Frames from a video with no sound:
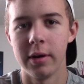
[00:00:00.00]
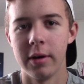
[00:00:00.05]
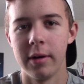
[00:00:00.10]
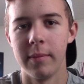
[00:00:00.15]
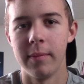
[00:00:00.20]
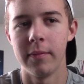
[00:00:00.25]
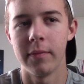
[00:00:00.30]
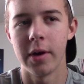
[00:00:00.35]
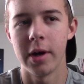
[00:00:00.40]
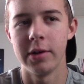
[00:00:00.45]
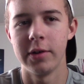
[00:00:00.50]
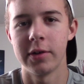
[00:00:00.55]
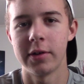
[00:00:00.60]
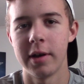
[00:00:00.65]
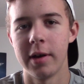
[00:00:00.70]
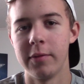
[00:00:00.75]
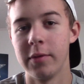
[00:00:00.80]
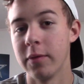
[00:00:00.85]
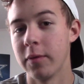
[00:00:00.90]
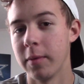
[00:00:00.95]
I
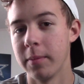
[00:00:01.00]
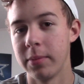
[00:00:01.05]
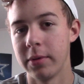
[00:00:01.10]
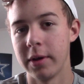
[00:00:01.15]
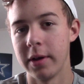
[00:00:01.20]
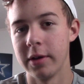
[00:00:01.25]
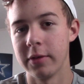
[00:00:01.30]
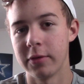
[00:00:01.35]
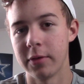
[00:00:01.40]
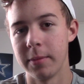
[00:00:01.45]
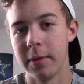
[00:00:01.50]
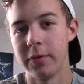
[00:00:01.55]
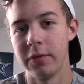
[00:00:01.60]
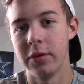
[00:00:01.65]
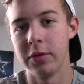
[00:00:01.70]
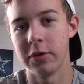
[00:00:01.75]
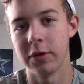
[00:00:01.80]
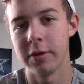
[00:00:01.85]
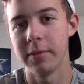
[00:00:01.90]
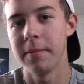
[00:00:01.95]
just have different plans for my
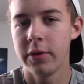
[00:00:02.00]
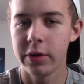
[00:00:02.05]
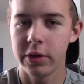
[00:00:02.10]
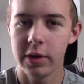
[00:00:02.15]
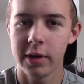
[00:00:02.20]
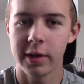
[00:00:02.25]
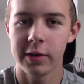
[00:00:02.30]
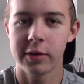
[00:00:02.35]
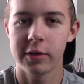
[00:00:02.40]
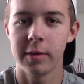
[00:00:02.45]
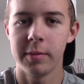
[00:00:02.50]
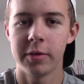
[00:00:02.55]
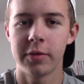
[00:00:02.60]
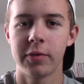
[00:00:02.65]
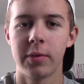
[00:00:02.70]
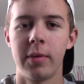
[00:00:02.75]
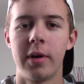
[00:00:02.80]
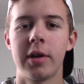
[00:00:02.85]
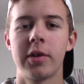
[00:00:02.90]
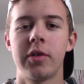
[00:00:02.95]
future. Thank you guys so
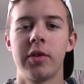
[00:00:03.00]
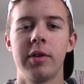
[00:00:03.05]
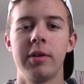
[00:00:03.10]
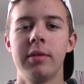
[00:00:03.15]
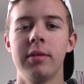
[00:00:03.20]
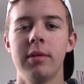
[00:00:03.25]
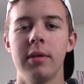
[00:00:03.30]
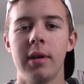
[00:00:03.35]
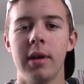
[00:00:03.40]
much for watching,